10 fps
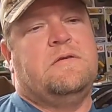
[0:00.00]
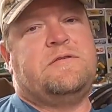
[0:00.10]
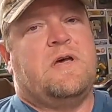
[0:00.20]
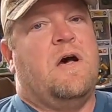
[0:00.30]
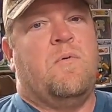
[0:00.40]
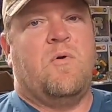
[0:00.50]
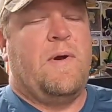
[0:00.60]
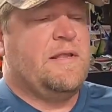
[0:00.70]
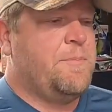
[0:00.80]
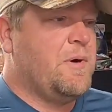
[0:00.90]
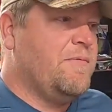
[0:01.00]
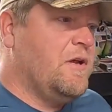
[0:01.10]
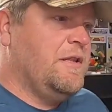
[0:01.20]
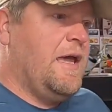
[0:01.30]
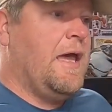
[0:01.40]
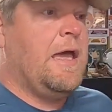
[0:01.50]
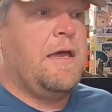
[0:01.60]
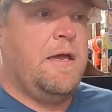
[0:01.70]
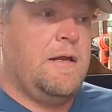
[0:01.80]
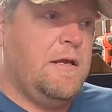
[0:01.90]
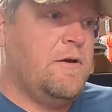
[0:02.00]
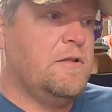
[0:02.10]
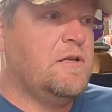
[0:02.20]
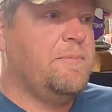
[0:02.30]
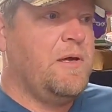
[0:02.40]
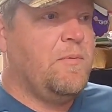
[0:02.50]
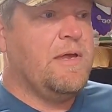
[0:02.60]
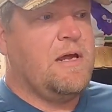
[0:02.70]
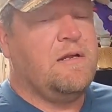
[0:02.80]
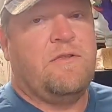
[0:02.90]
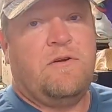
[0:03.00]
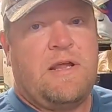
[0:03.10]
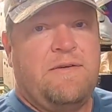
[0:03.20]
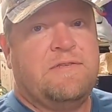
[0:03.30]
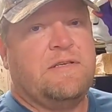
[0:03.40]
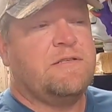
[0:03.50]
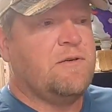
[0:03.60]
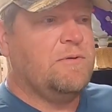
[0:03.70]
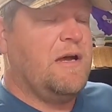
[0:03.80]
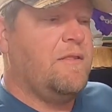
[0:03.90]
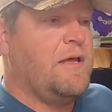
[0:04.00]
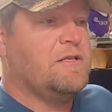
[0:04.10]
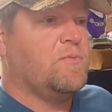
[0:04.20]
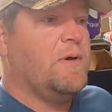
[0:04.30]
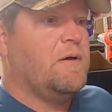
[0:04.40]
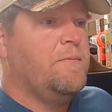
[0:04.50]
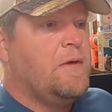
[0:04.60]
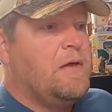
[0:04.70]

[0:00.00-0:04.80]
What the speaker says: So we're weighing the profit on that, and here in a little bit we got another knife set that sold out of that as well.